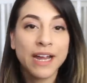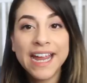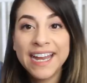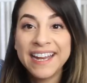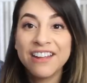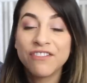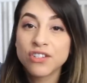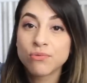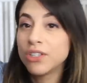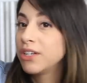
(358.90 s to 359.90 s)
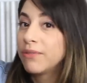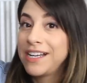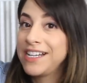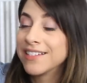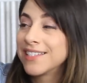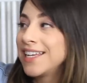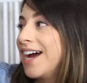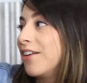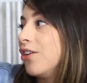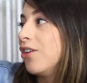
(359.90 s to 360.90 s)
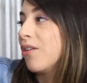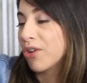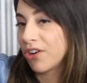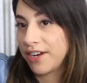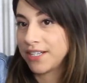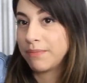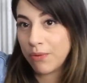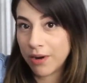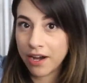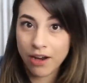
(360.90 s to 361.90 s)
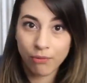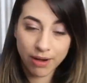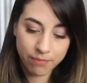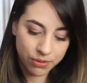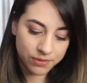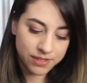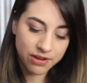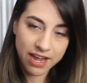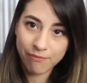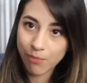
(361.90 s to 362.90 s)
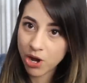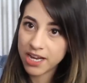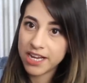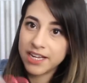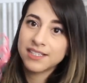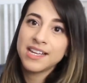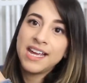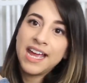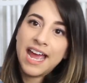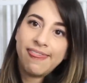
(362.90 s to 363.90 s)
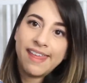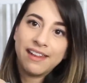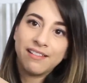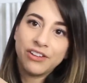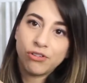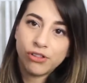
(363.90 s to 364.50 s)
rain, if it's really rainy in Seattle, we're going to be wearing rain boots. So I have Marky's and then little